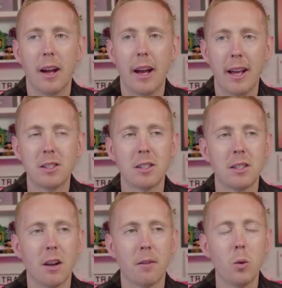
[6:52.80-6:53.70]
And as I
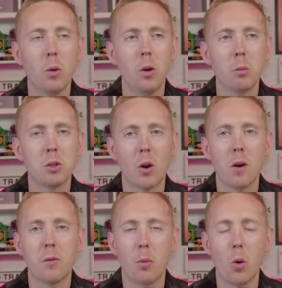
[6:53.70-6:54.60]
said, I feel a little bit
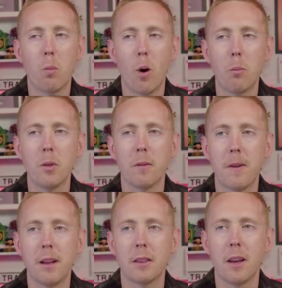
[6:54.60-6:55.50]
sorry for Paul Pogba in the
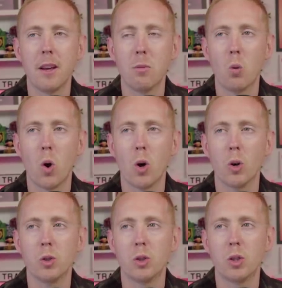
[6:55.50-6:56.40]
fact that he
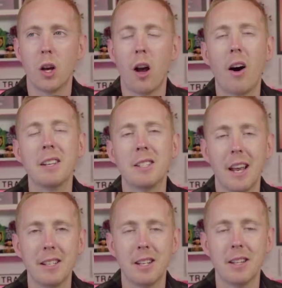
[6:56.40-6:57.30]
was uh,
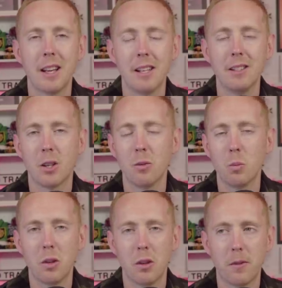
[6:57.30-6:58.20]
isolated in that incident
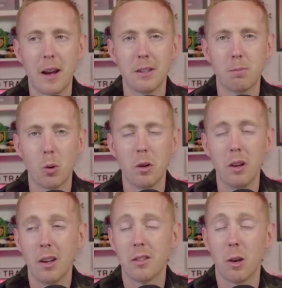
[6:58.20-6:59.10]
with the fans booing.
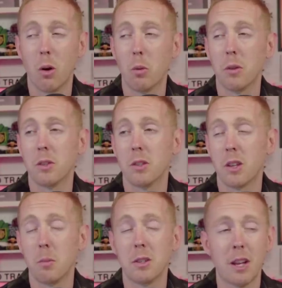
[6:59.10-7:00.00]
Tell you what, I wonder if this is
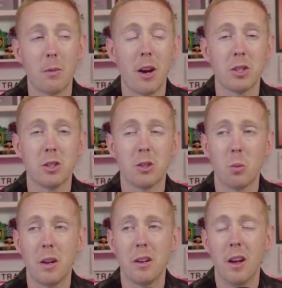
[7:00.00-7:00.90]
going to be the same reaction to
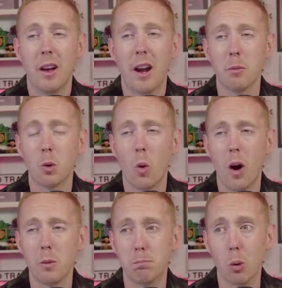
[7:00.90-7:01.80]
when Harry Maguire
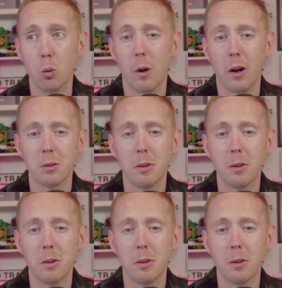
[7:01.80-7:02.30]
was booed by some